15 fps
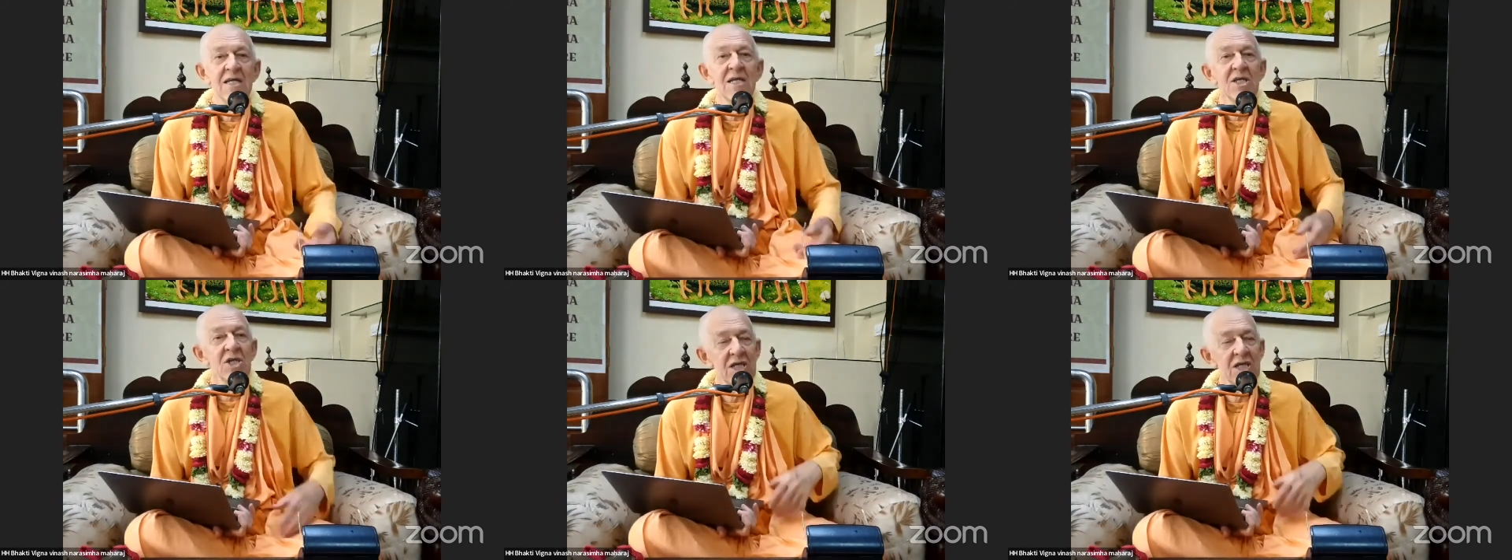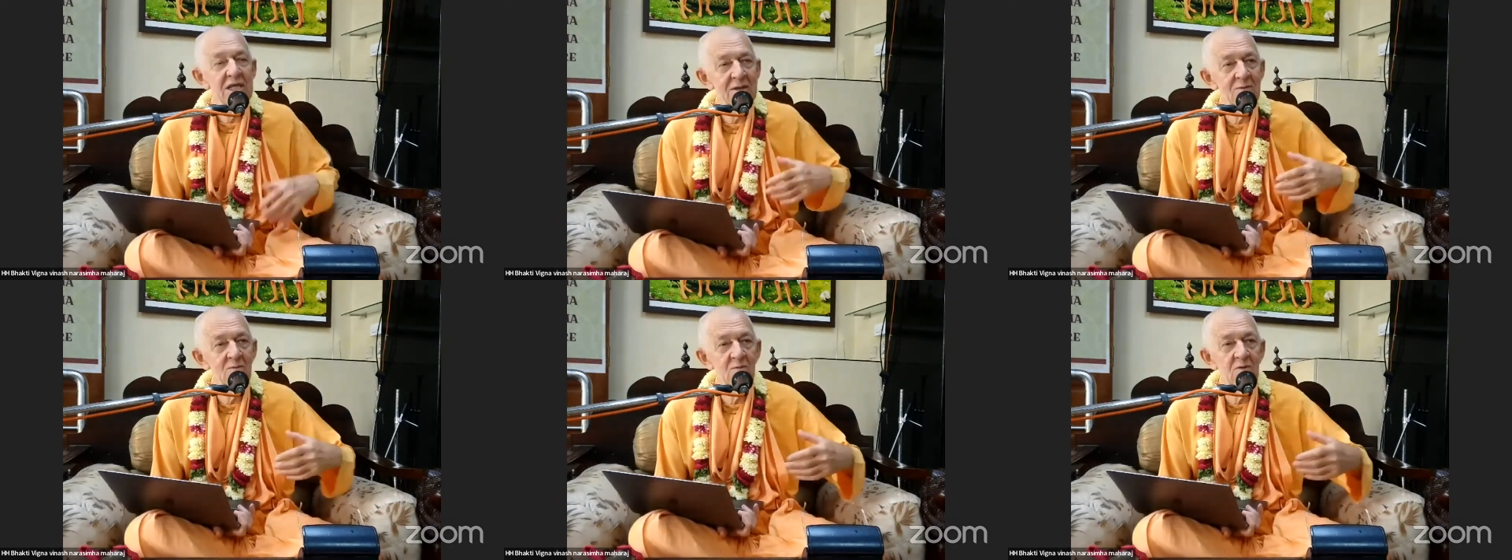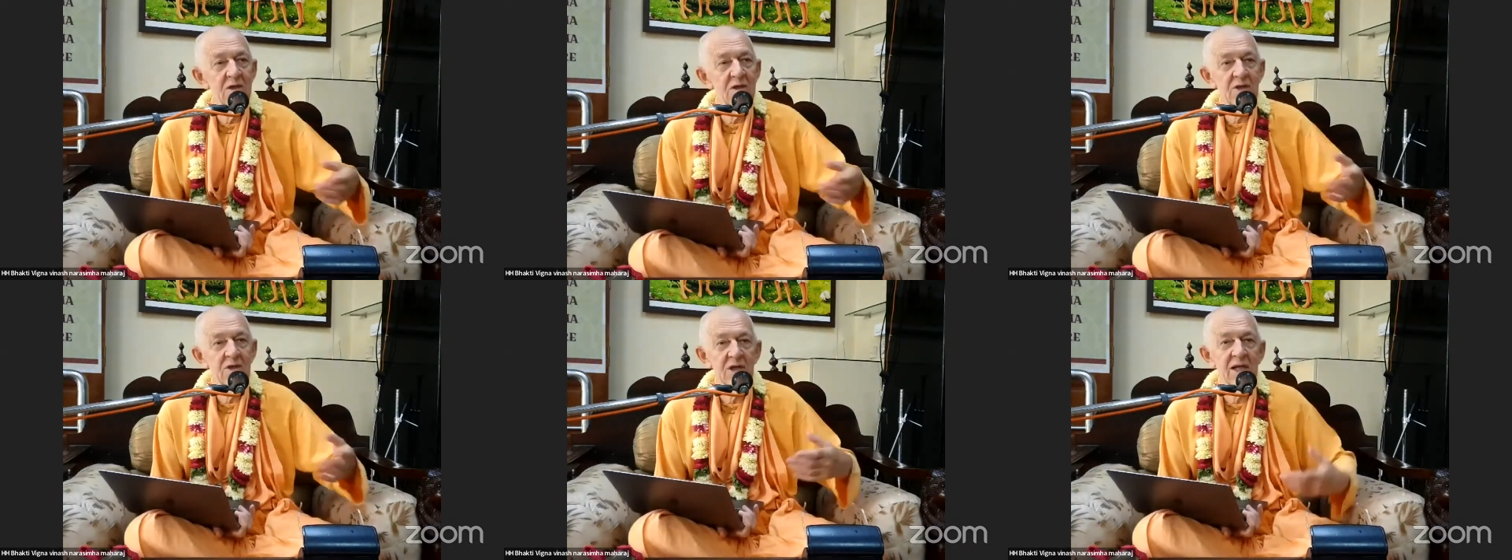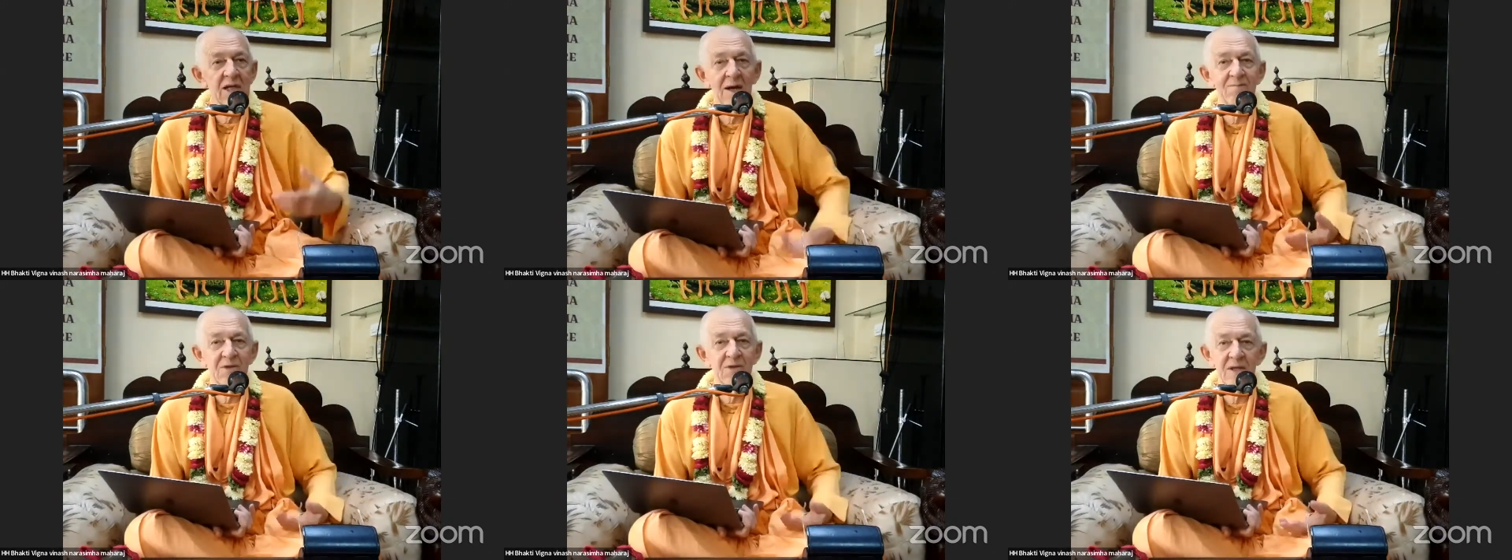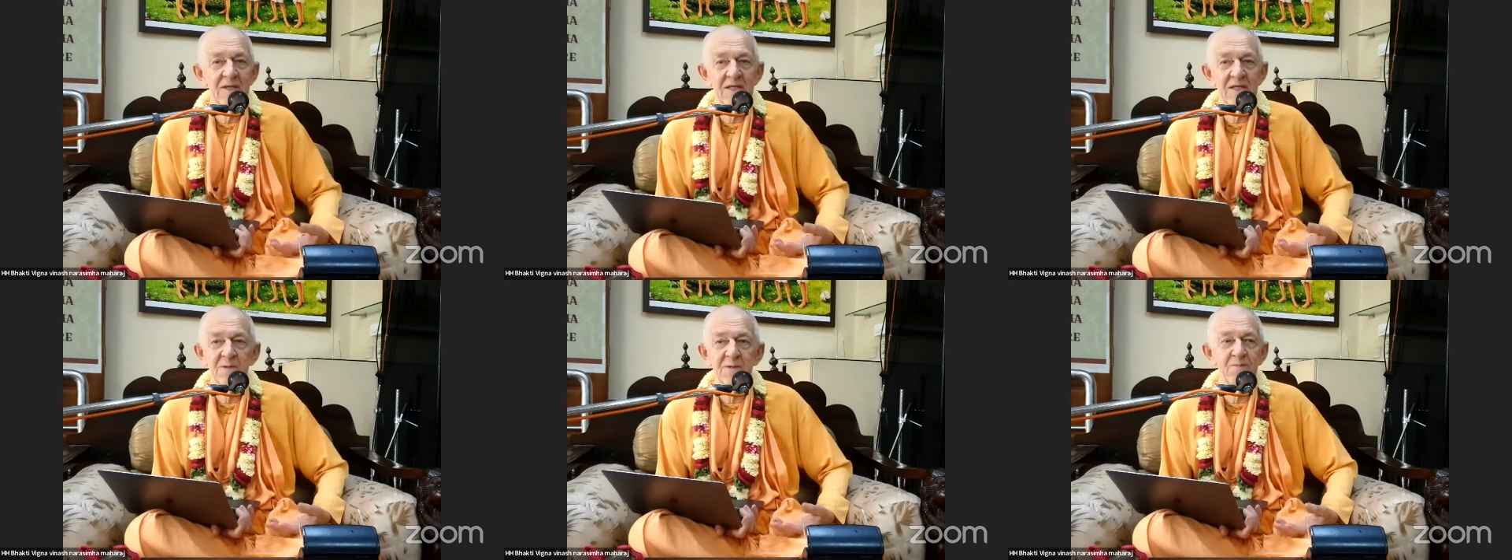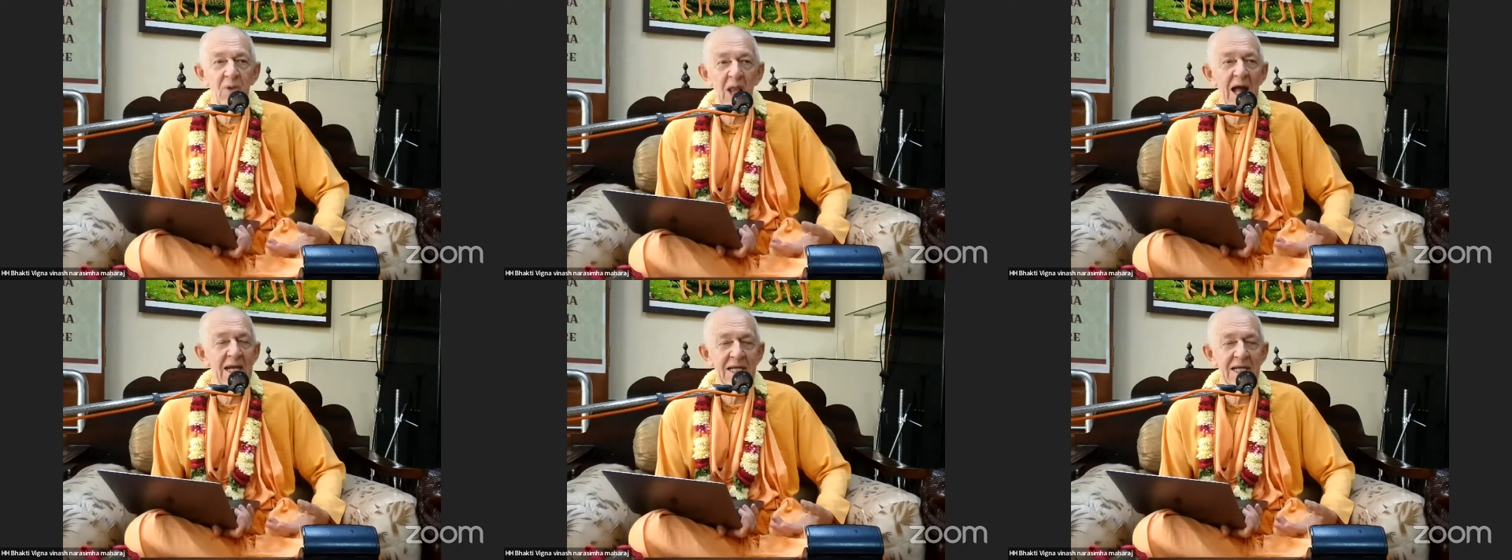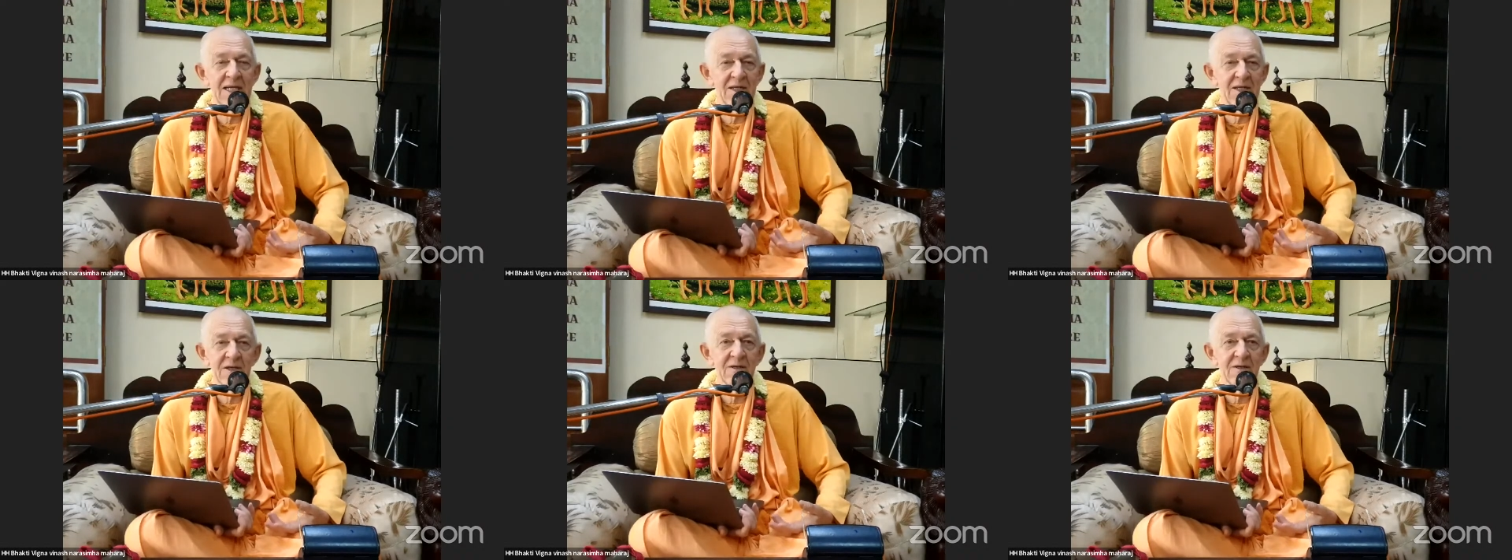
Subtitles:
she didn't want to come to this planet.